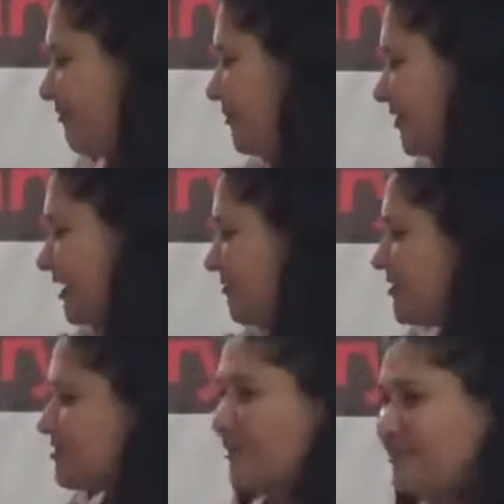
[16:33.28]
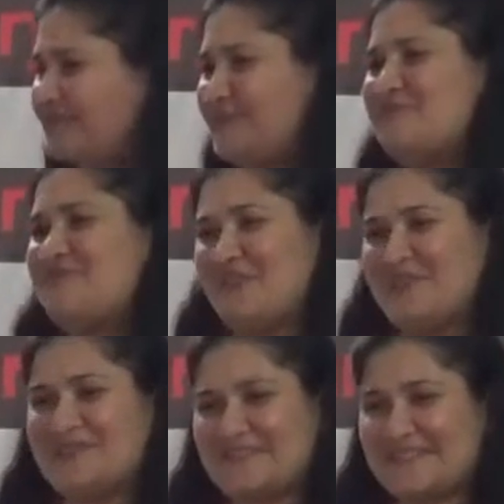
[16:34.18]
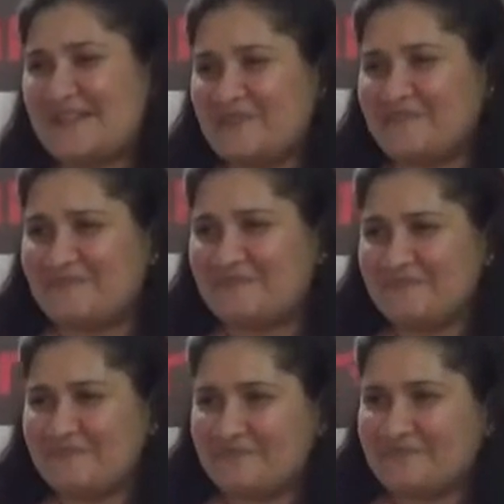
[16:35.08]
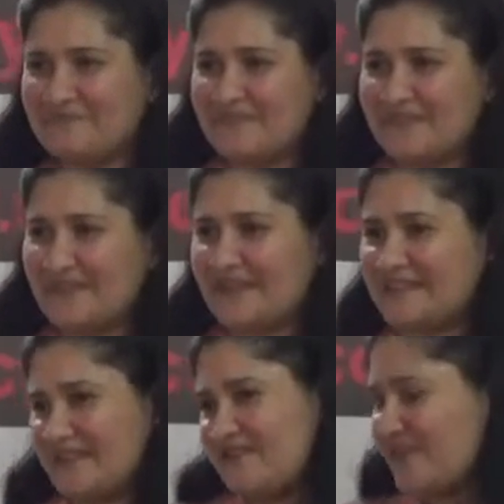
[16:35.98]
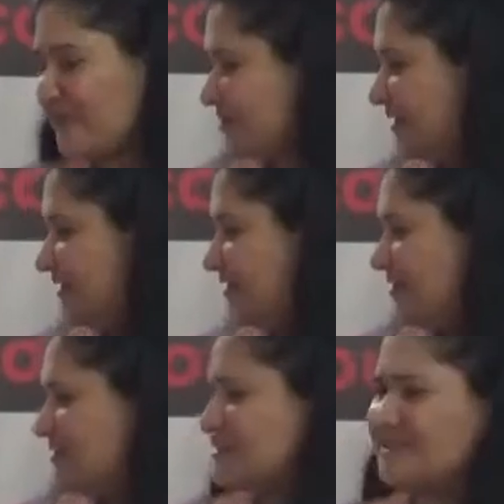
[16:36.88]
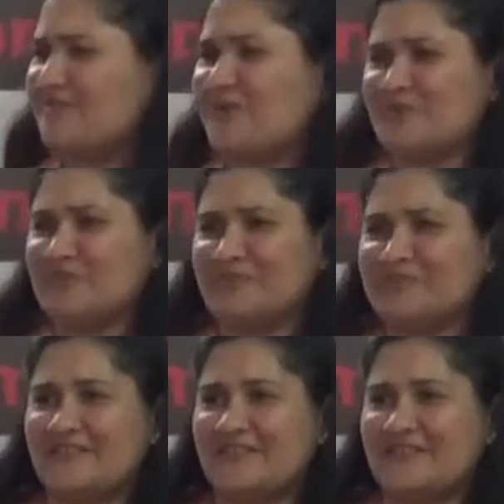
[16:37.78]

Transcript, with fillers: pretty much all of them follow the same thing, and therefore he calls it the monomyth.